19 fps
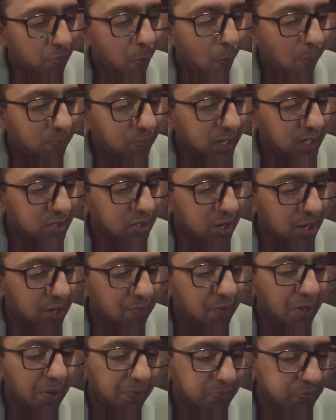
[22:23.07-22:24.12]
nice
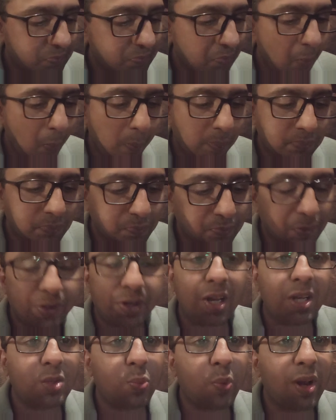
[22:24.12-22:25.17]
gravy. It
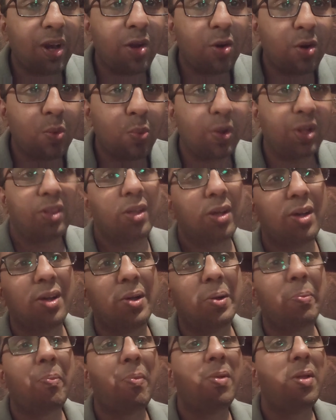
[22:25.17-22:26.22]
tastes very good with
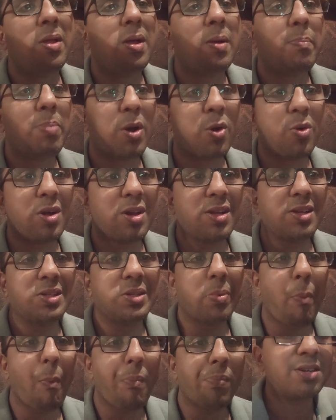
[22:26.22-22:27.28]
parotas.
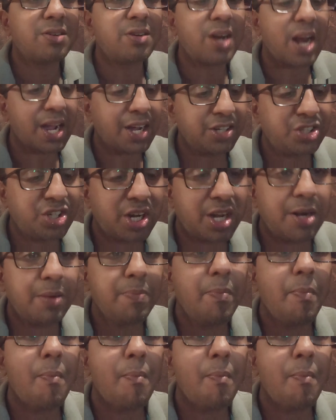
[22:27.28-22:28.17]
Dragon chicken.